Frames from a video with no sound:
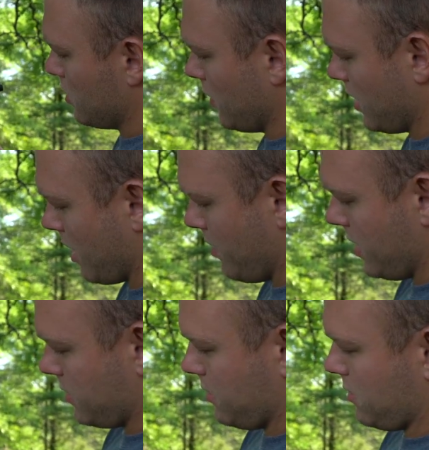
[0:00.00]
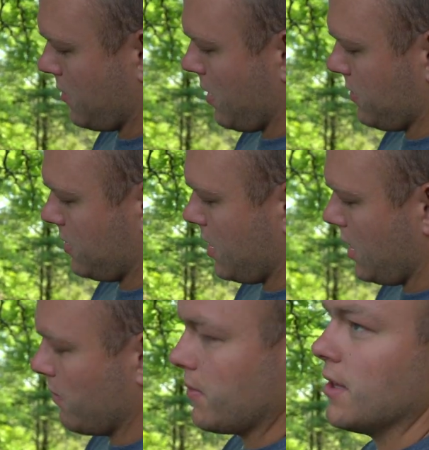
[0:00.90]
so one thing I missed is when I was
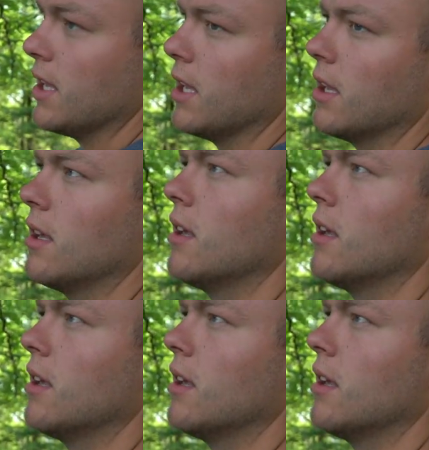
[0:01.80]
setting up the